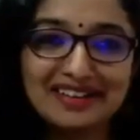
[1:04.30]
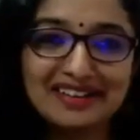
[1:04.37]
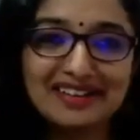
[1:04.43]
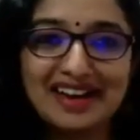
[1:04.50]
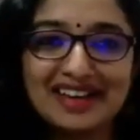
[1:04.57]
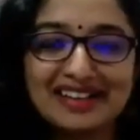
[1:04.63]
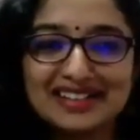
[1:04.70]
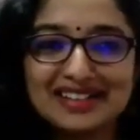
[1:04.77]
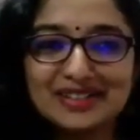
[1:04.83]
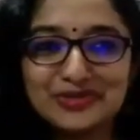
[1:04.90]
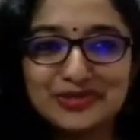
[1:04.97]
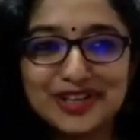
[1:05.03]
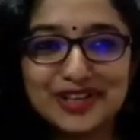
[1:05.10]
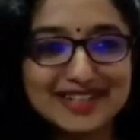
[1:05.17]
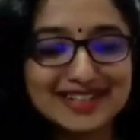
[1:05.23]
here, I think
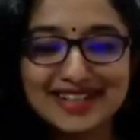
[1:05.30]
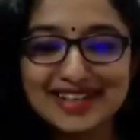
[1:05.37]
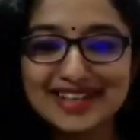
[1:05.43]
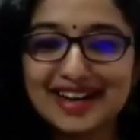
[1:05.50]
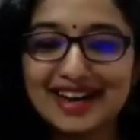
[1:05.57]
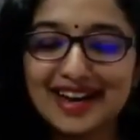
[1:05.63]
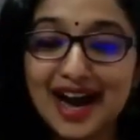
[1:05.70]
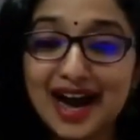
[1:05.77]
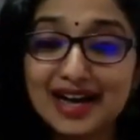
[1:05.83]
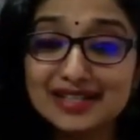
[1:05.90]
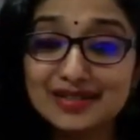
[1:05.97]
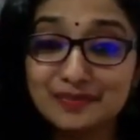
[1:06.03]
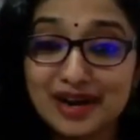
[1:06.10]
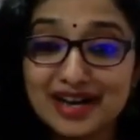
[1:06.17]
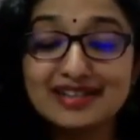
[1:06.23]
the first thing I
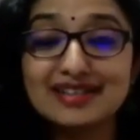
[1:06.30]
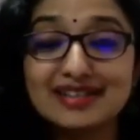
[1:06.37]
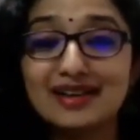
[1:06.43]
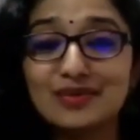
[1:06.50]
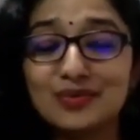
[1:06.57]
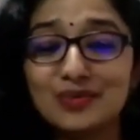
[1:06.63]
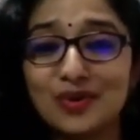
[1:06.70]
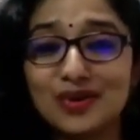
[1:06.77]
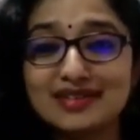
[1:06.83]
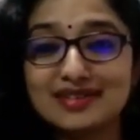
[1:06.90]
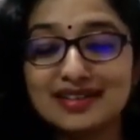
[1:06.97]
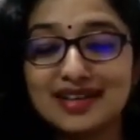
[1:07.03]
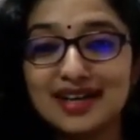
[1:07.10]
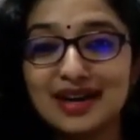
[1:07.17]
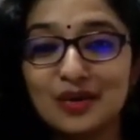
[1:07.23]
asked myself
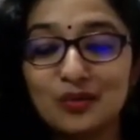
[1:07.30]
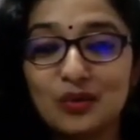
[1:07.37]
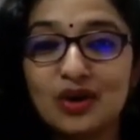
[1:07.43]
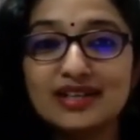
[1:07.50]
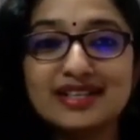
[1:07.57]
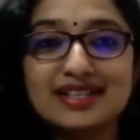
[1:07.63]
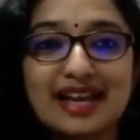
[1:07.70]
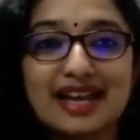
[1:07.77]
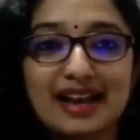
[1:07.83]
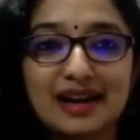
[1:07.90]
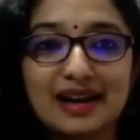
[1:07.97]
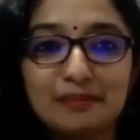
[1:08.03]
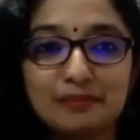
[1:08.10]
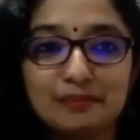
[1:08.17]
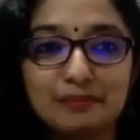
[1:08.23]
was, what has
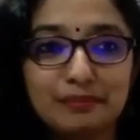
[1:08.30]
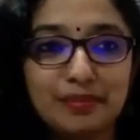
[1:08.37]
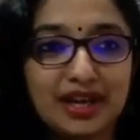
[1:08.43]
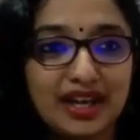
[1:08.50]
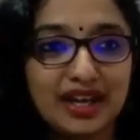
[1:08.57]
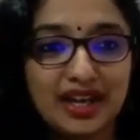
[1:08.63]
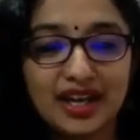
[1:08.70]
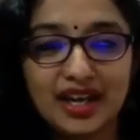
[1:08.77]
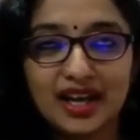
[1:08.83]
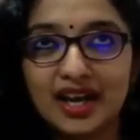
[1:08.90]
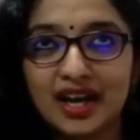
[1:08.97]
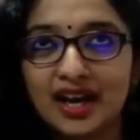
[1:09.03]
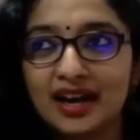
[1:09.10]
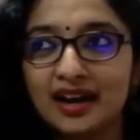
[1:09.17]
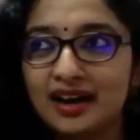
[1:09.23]
helped me
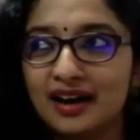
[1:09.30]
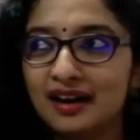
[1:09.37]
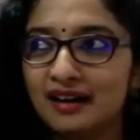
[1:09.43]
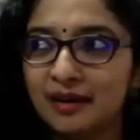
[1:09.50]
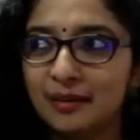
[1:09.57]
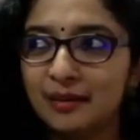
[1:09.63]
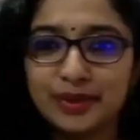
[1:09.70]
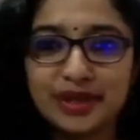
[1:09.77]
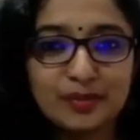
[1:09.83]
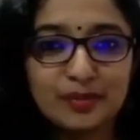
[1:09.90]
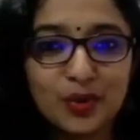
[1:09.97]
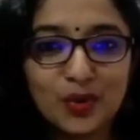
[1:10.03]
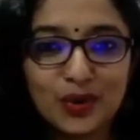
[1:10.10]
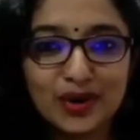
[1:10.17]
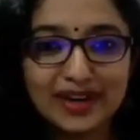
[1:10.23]
be
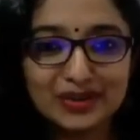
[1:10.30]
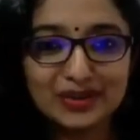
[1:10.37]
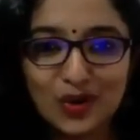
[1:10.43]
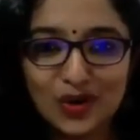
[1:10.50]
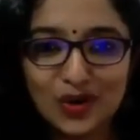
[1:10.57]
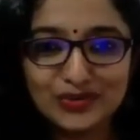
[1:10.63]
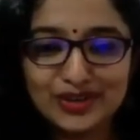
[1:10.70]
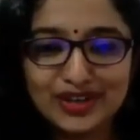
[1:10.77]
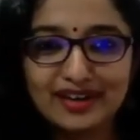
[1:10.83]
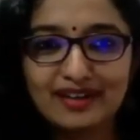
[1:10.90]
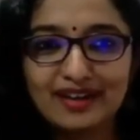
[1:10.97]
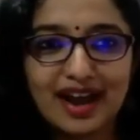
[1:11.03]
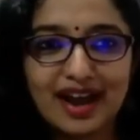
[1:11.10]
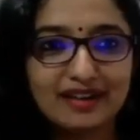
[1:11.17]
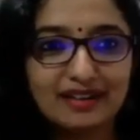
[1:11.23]
bold and
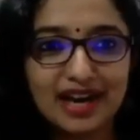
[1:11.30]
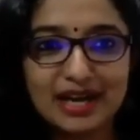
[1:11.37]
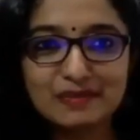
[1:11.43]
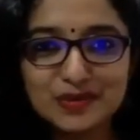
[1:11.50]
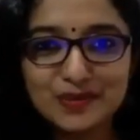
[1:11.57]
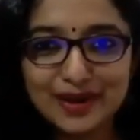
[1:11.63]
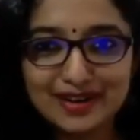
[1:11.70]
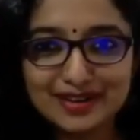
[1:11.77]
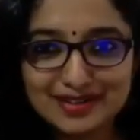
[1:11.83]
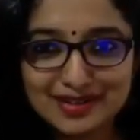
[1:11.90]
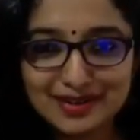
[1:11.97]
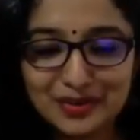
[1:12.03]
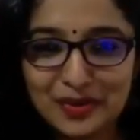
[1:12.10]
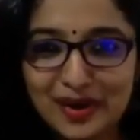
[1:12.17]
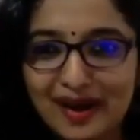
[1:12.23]
confident at times when
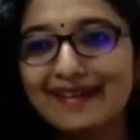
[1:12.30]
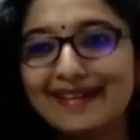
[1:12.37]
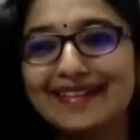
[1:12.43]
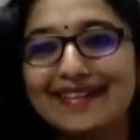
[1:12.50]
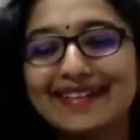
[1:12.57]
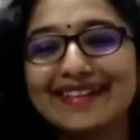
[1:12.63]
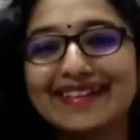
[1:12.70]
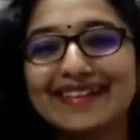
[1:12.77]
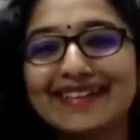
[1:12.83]
it's required?